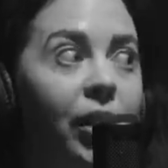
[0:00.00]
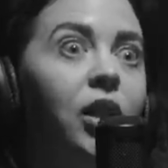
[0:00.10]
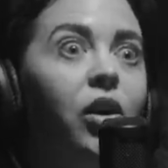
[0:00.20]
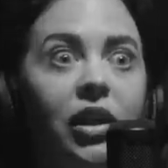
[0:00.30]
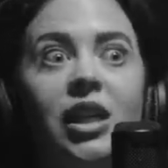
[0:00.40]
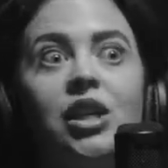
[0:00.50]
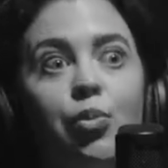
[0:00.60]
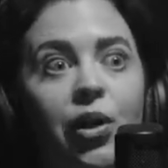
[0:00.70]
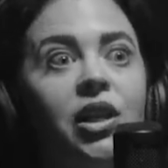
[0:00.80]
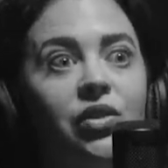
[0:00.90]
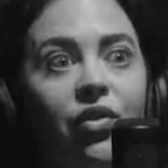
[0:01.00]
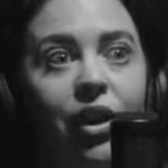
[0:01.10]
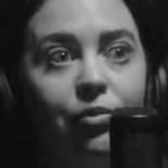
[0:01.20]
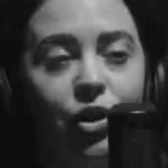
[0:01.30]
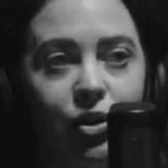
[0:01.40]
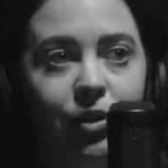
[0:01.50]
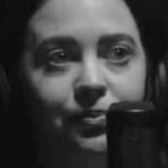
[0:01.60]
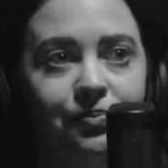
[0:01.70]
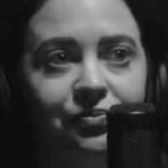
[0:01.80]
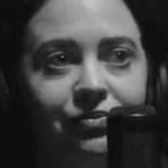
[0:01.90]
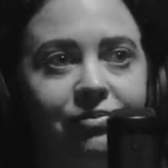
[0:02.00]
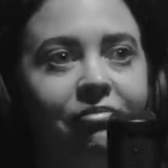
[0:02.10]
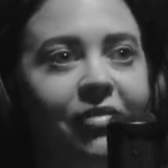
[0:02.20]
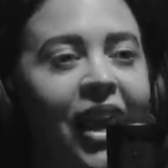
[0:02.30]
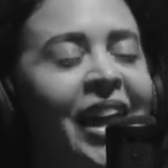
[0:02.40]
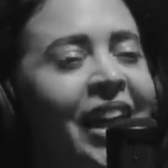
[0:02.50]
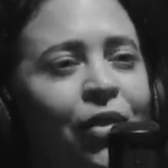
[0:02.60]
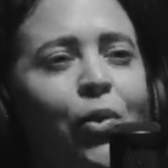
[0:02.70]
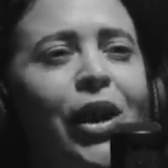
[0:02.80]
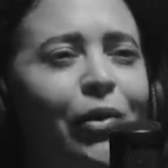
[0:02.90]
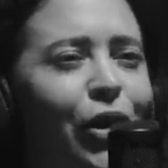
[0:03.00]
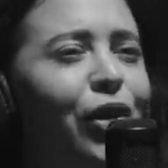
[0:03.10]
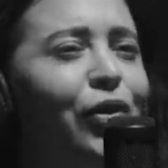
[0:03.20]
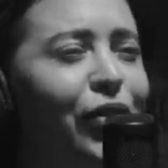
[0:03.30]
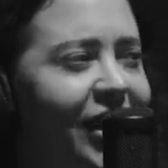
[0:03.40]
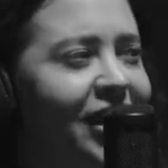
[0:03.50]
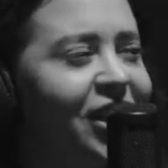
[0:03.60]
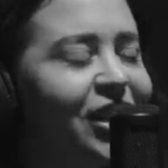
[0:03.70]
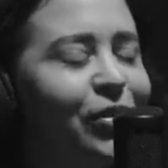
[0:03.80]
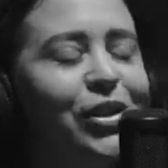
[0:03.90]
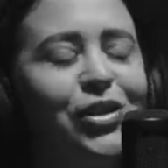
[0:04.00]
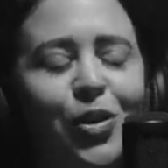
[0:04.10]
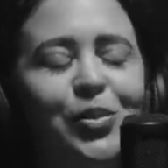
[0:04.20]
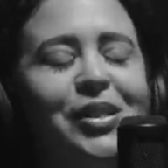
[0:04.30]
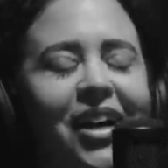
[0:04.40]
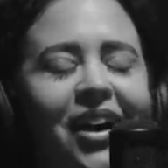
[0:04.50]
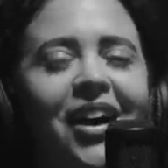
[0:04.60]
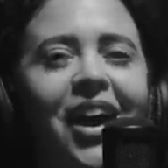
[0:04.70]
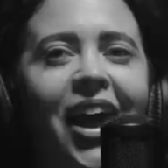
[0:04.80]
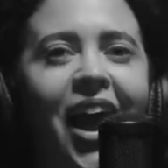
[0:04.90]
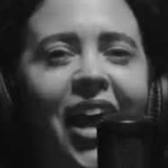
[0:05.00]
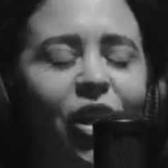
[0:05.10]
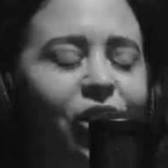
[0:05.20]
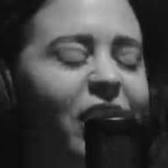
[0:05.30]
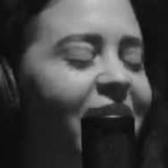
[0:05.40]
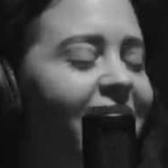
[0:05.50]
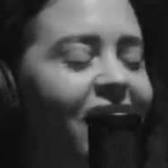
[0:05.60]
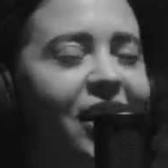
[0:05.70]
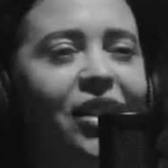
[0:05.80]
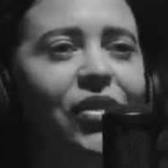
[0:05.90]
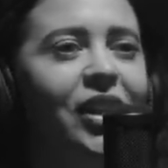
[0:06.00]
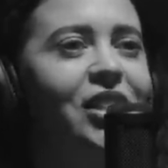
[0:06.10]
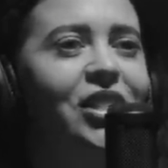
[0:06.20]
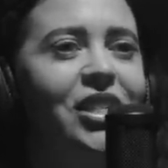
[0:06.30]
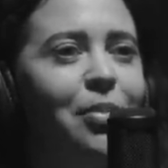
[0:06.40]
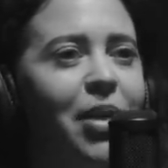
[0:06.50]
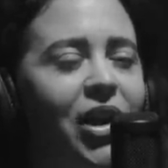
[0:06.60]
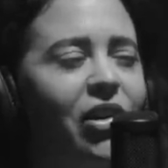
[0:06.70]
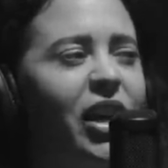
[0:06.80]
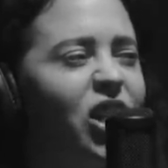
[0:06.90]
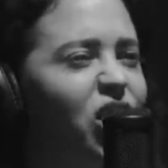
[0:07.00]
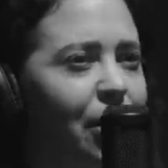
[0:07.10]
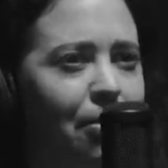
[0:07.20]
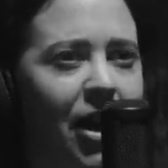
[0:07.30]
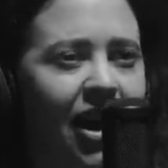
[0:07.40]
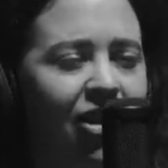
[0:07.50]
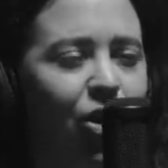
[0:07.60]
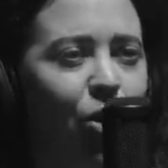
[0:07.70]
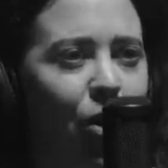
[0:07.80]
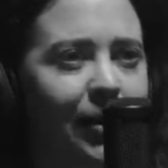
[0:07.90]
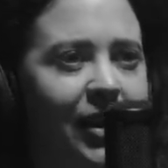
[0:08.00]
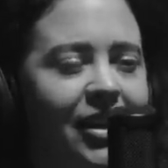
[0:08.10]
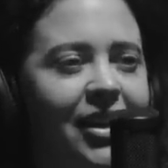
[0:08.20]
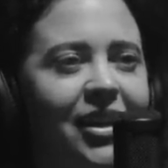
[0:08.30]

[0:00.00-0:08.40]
big learning experience for them too. And even when I would go to villages, it was so bizarre. You could hear the villagers in the background. Is she a man or a woman?